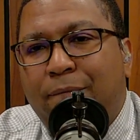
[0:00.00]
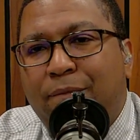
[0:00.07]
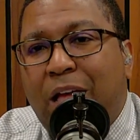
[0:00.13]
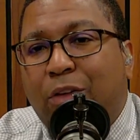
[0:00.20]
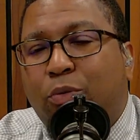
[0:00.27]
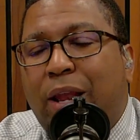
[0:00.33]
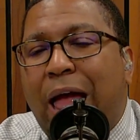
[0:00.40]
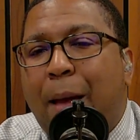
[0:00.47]

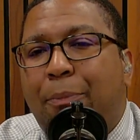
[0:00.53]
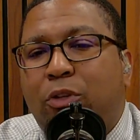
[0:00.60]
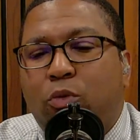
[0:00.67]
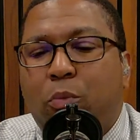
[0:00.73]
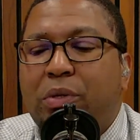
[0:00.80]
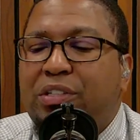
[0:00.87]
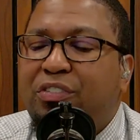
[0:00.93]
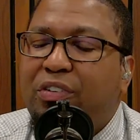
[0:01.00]
That's what happens
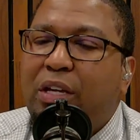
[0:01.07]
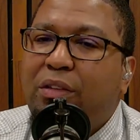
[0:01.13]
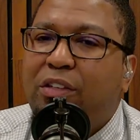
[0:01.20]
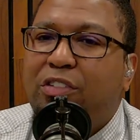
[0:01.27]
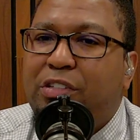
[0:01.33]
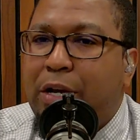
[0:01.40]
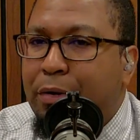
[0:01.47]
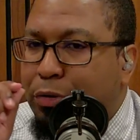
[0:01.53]
when we cede
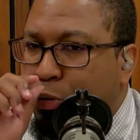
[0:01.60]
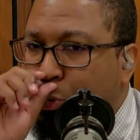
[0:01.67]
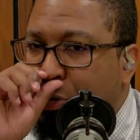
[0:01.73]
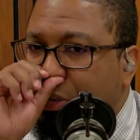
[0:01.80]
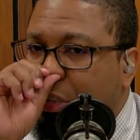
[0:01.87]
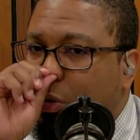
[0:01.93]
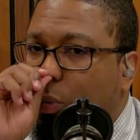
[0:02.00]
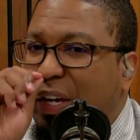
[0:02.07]
this
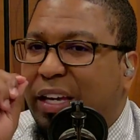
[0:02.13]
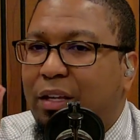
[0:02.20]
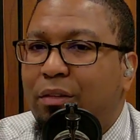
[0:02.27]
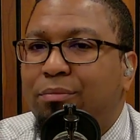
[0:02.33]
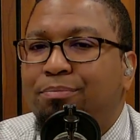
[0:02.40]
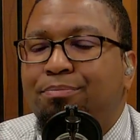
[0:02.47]
territory to the wicked.